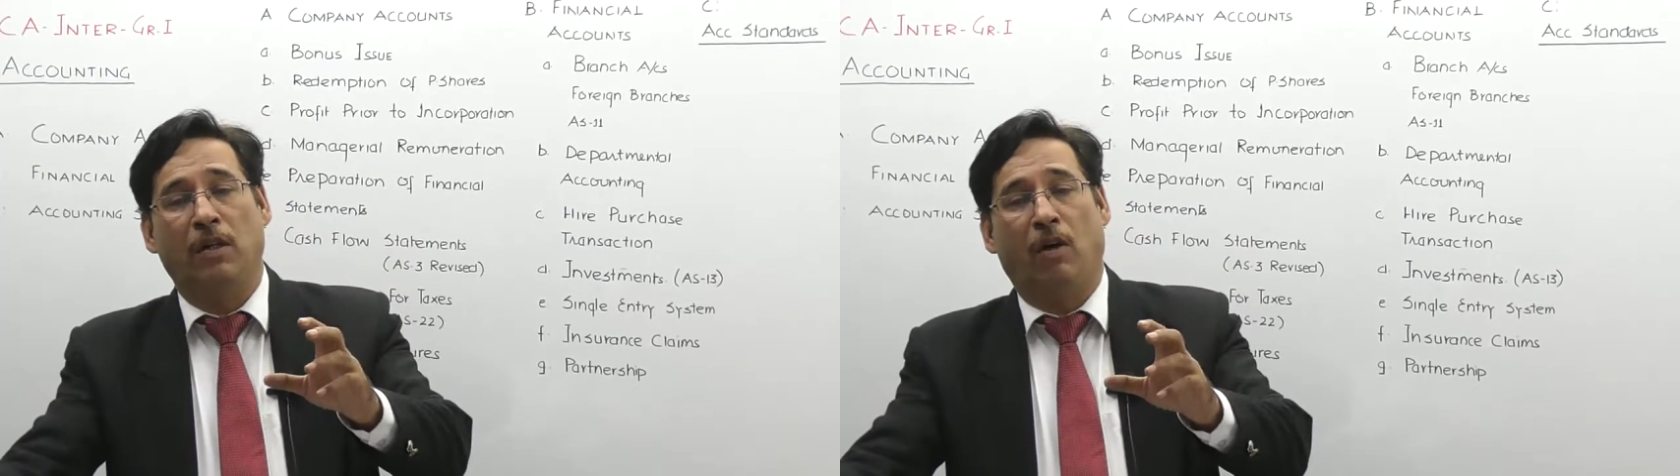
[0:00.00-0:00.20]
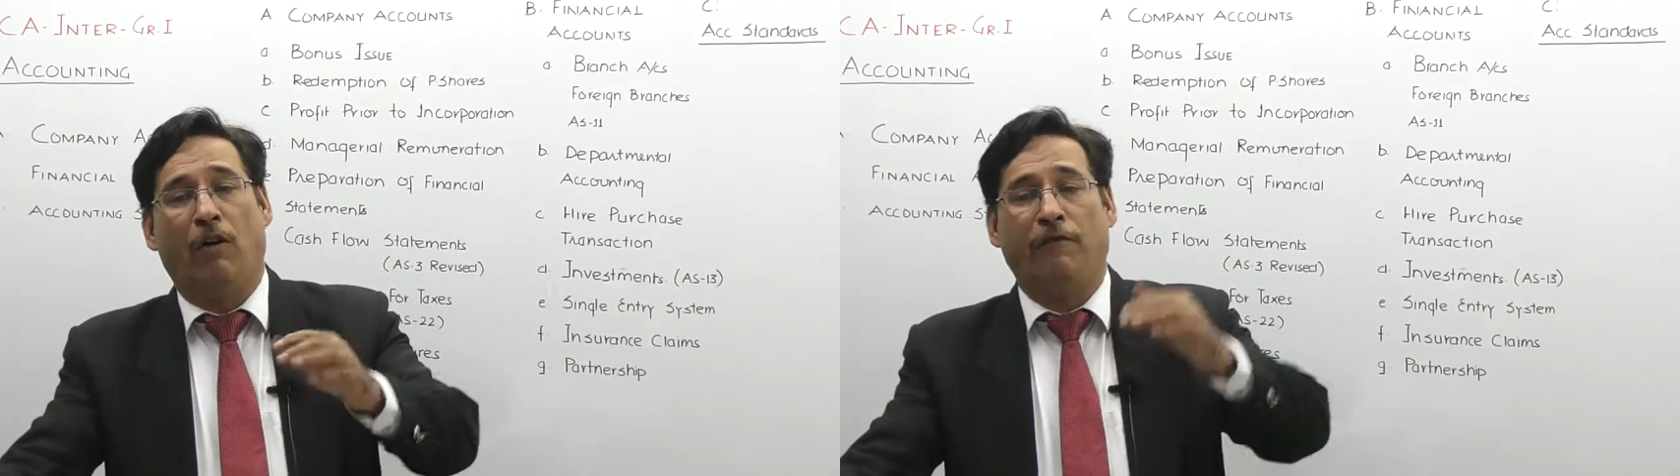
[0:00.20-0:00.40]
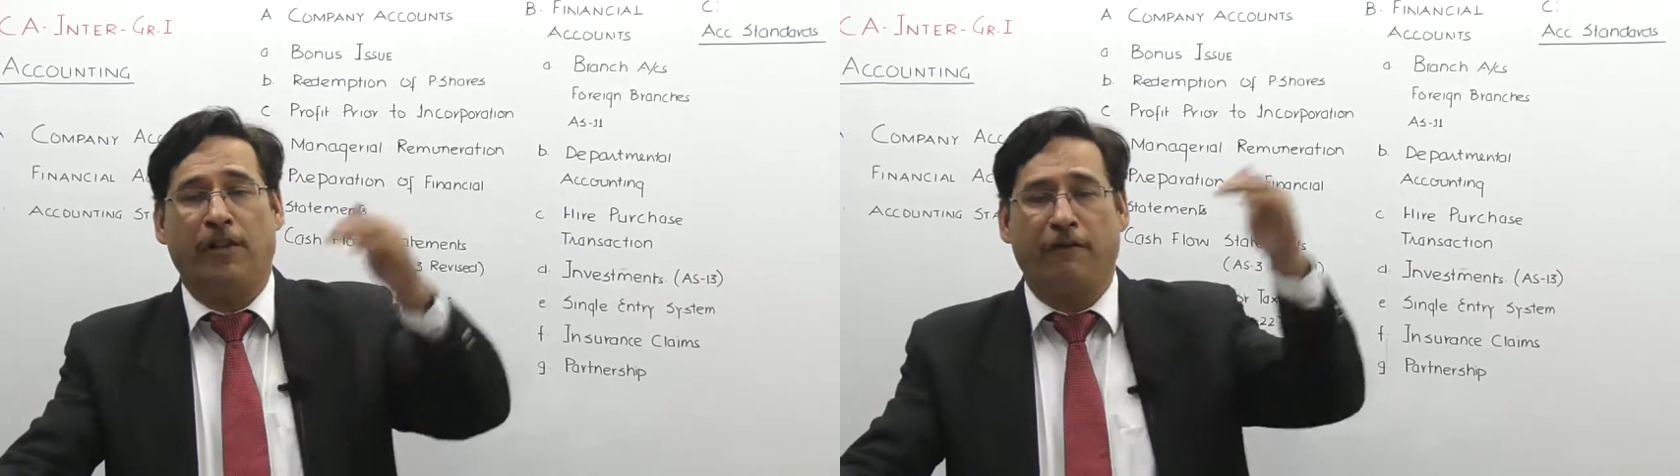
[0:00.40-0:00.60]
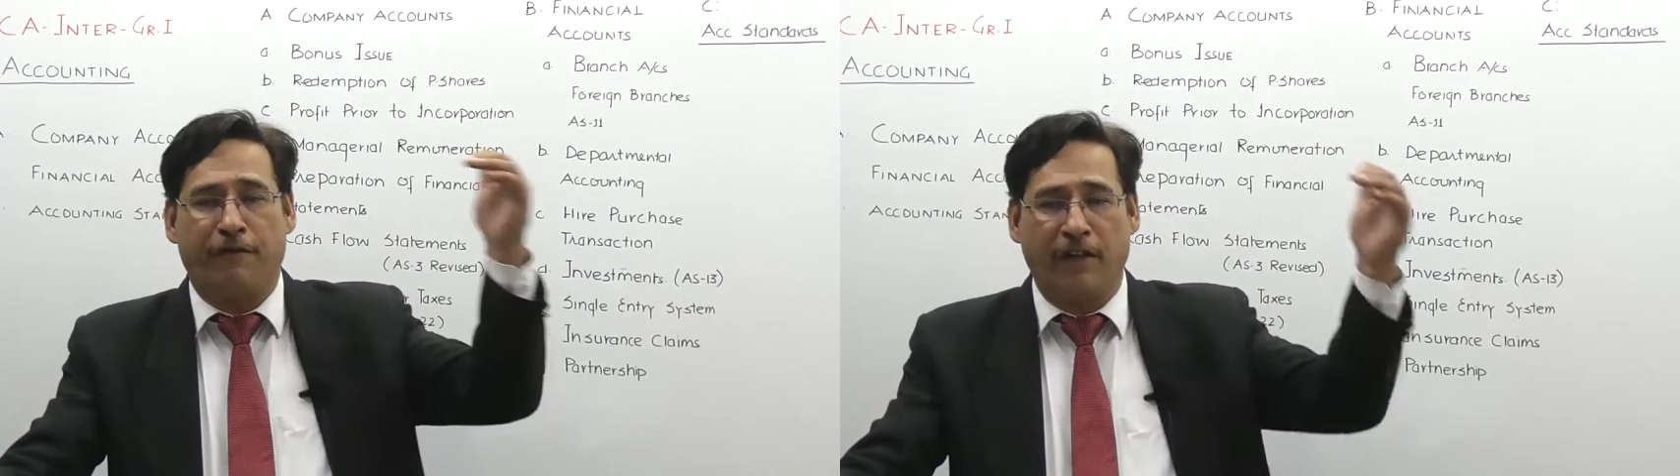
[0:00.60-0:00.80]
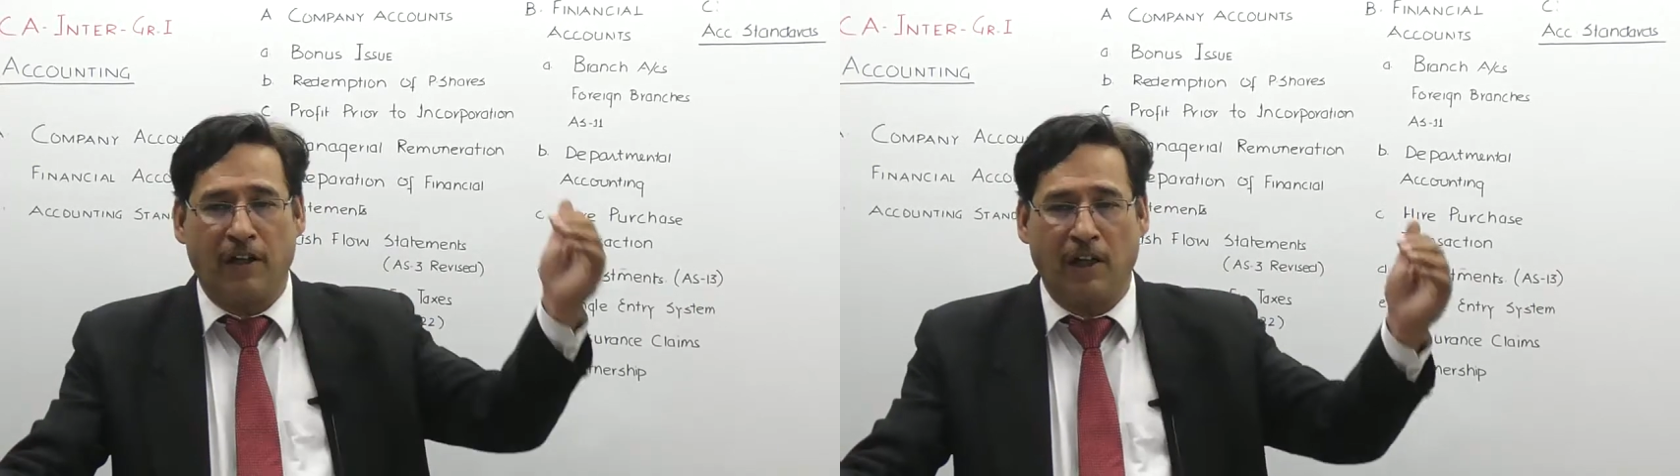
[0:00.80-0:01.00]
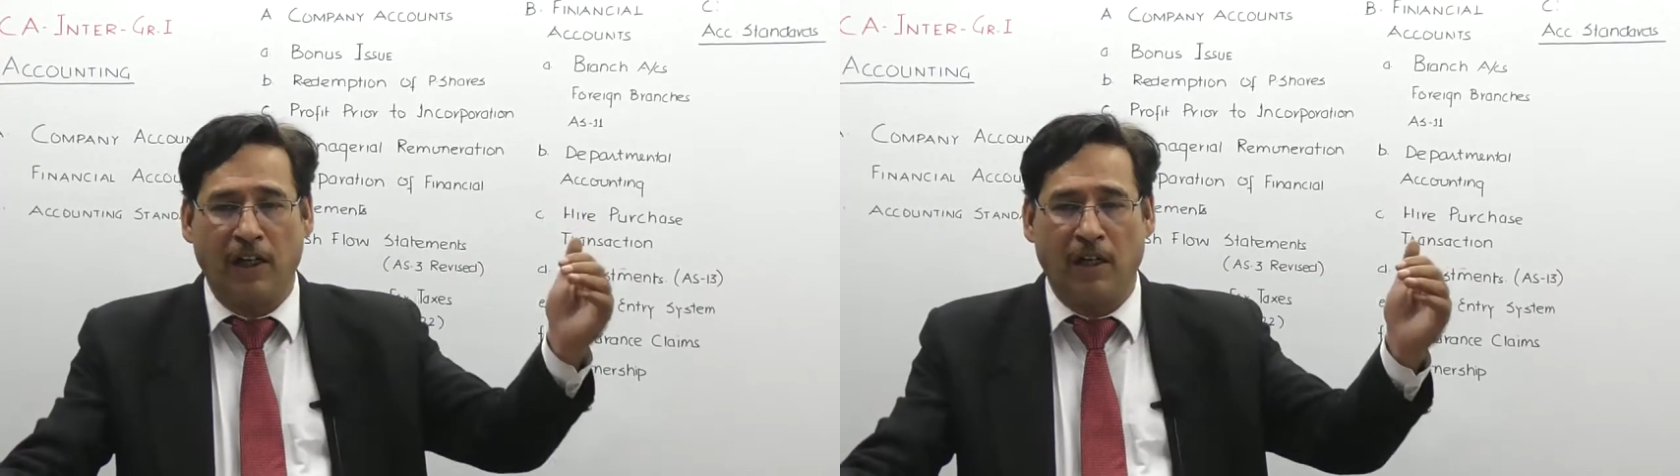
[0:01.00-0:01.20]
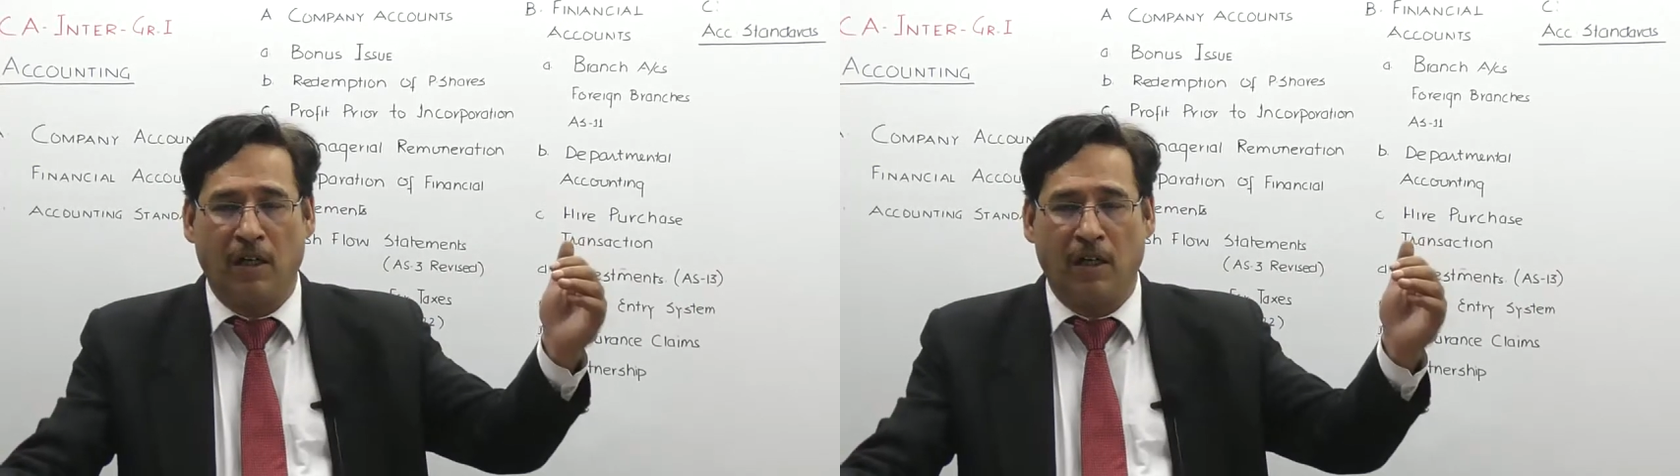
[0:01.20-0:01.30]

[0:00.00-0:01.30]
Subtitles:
of different league,